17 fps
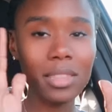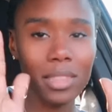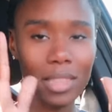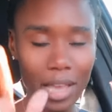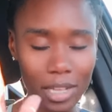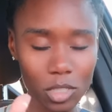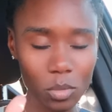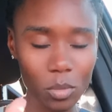
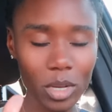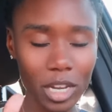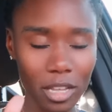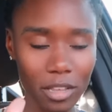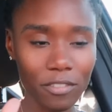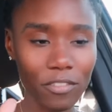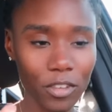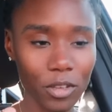that's what
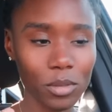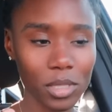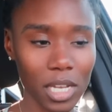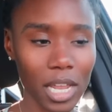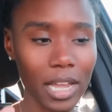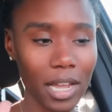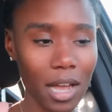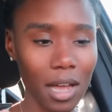it feels
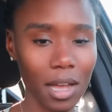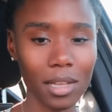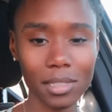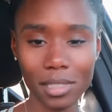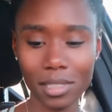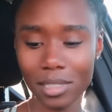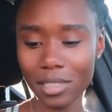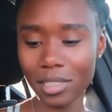like
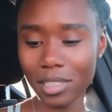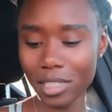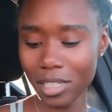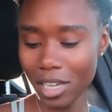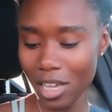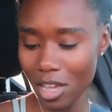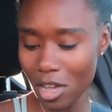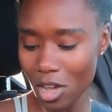
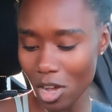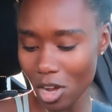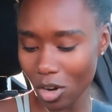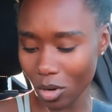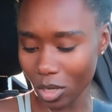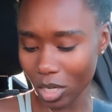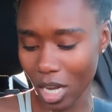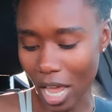constantly
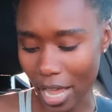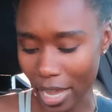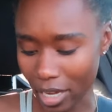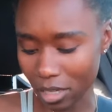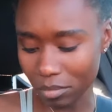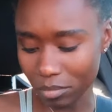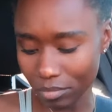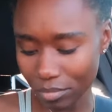or
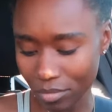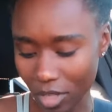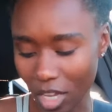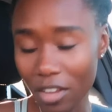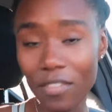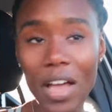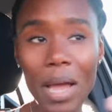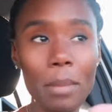like
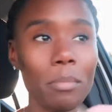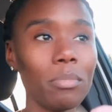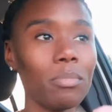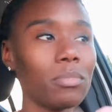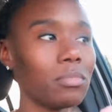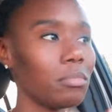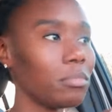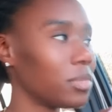if i
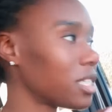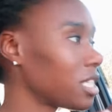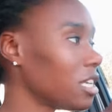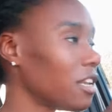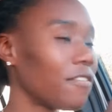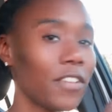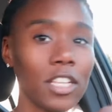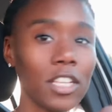
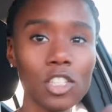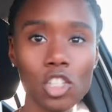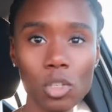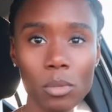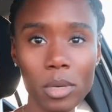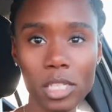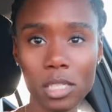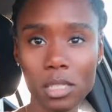sniff in
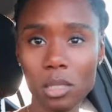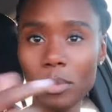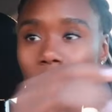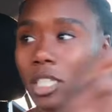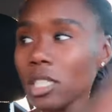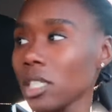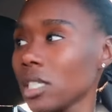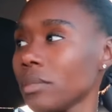too much
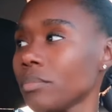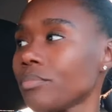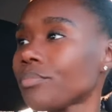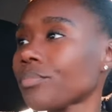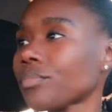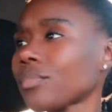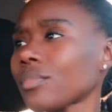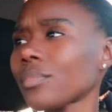especially
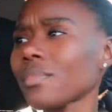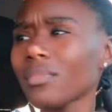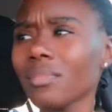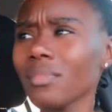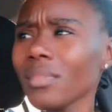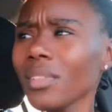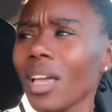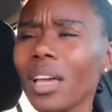
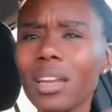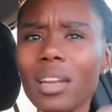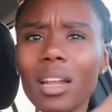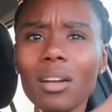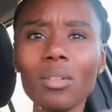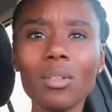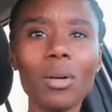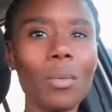and
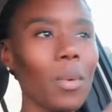i don't know